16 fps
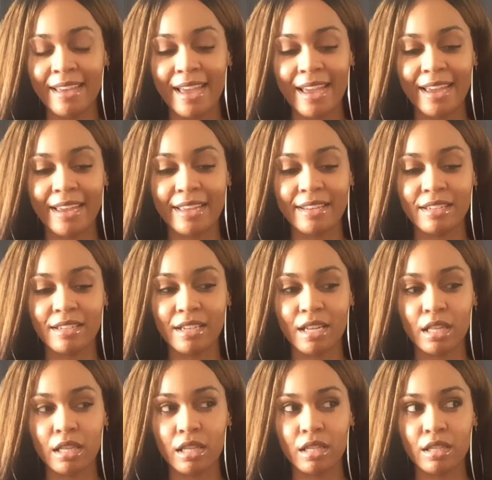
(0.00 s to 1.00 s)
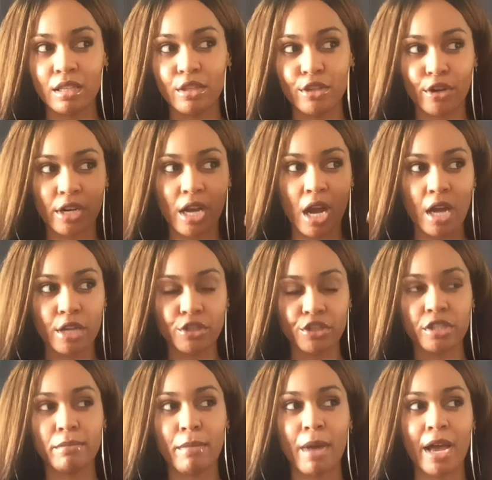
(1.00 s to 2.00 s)
and your
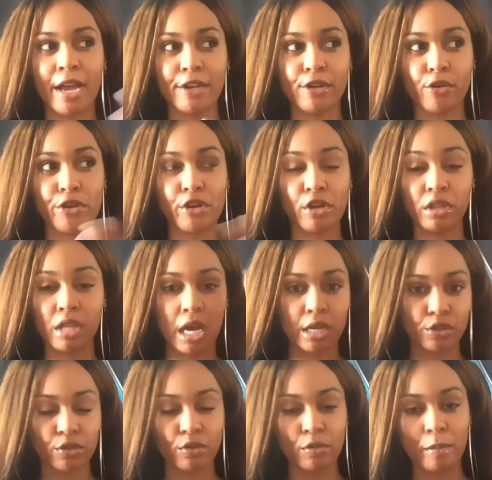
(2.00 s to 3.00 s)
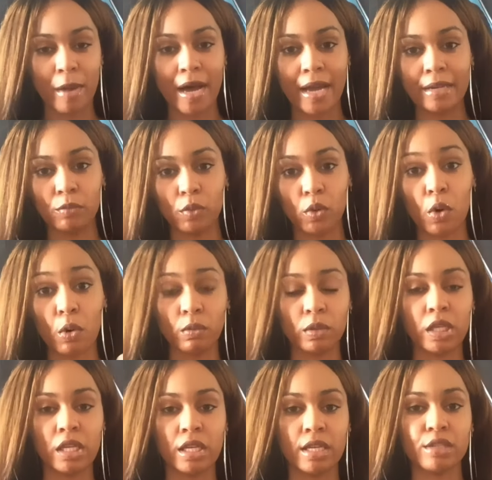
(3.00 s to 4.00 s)
conscious mind or your logical mind will
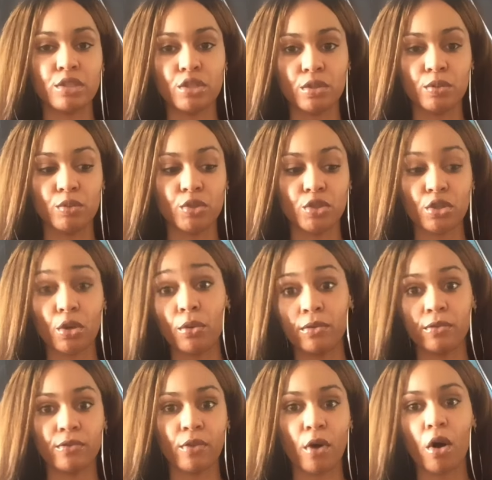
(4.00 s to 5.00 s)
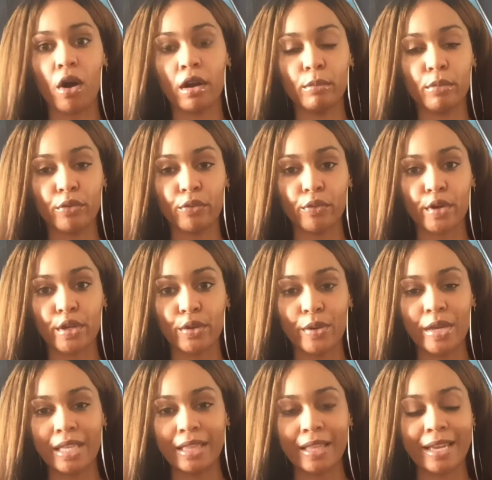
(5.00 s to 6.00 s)
only get you so far before you
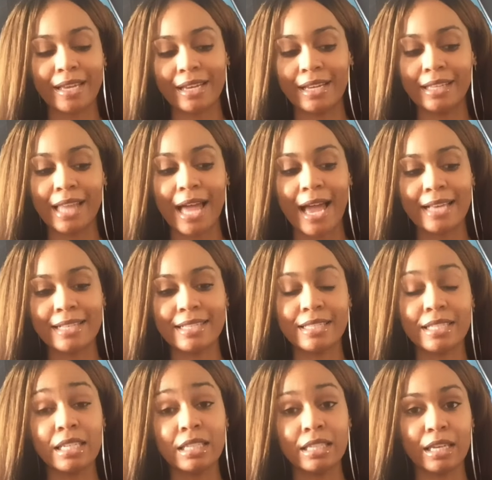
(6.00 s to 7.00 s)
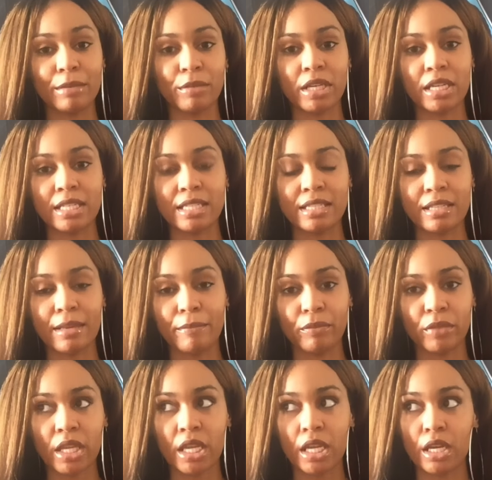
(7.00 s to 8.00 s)
hit like a glass ceiling because some
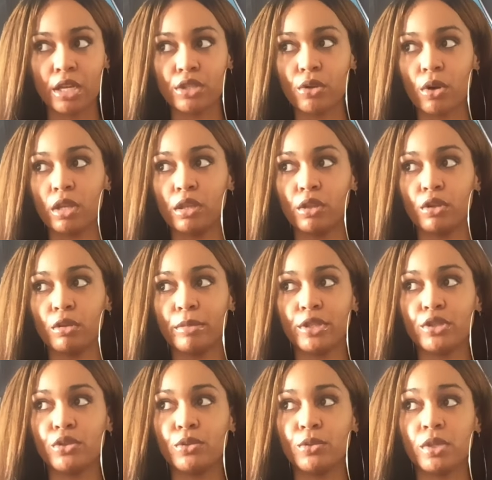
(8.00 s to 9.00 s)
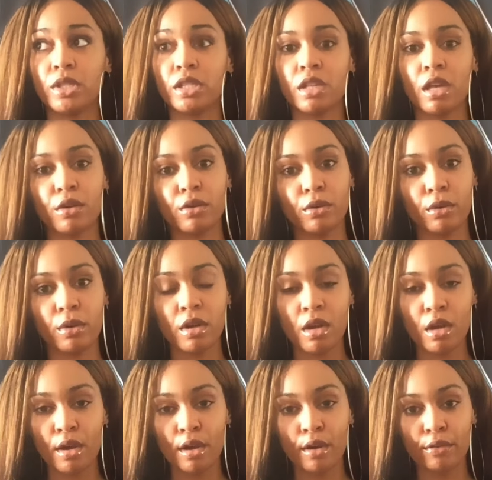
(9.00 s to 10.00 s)
things are a little bit too subtle
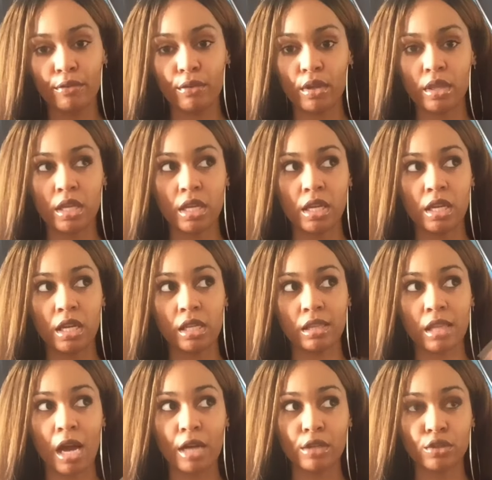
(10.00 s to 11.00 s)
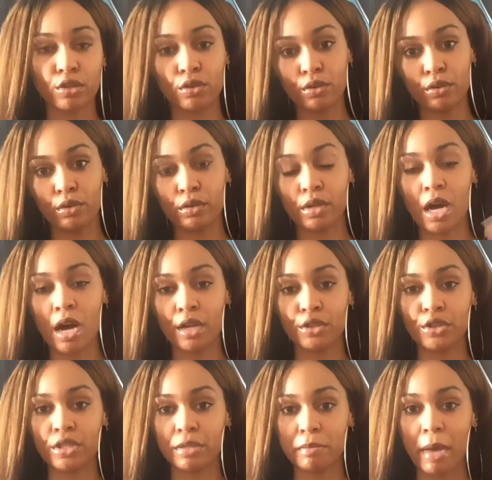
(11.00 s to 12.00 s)
for the logical
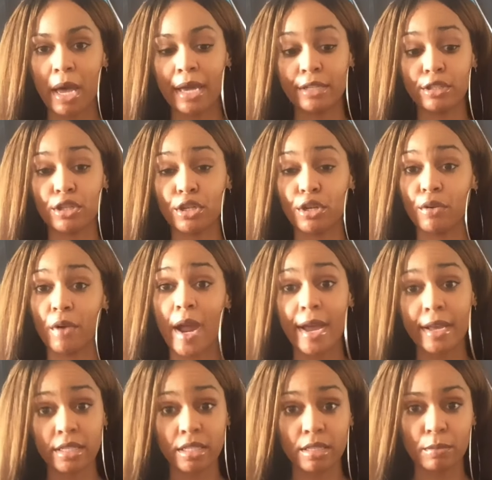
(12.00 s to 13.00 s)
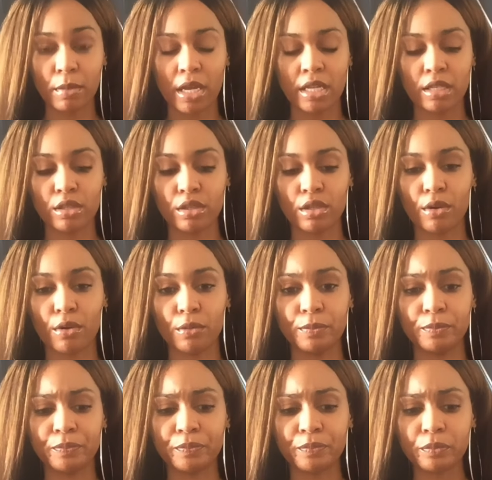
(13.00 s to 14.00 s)
conscious mind to grasp. And so
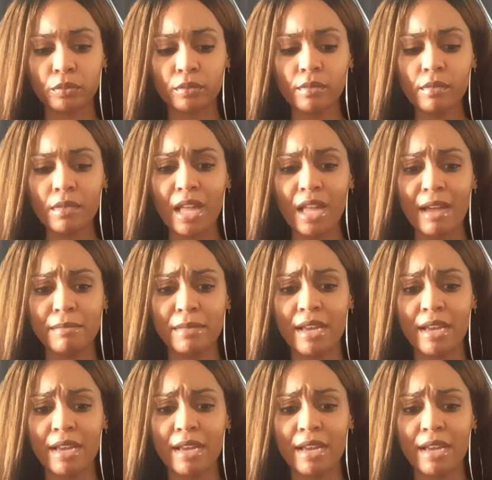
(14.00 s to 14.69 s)
I'm